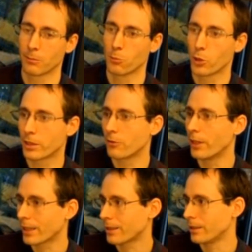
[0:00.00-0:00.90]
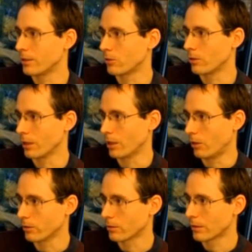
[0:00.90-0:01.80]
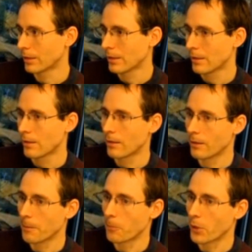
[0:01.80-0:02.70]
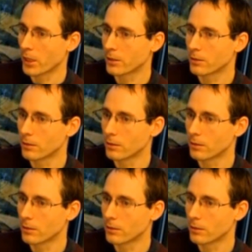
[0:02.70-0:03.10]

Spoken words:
more directly into account. And